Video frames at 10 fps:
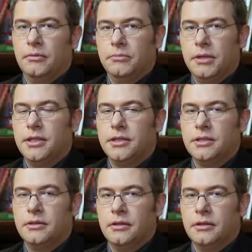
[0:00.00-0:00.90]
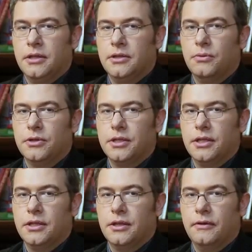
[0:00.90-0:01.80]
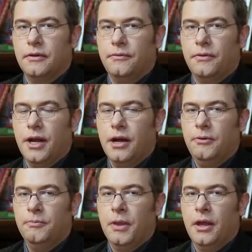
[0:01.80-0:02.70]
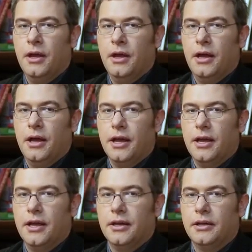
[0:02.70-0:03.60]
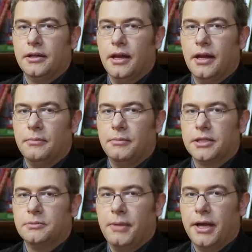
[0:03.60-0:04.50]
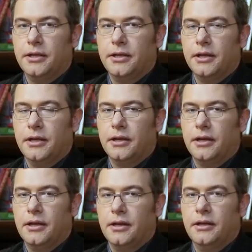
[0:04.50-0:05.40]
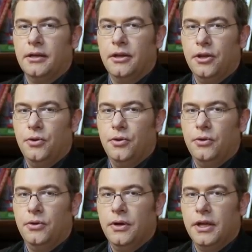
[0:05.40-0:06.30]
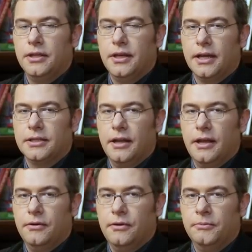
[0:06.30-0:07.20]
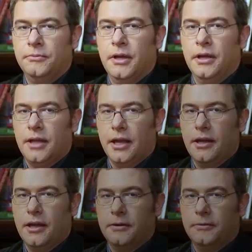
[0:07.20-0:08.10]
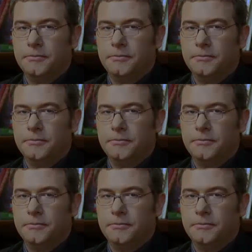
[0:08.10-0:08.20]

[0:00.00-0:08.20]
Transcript: This was it for now. and I'm expecting you in the next level. Take care.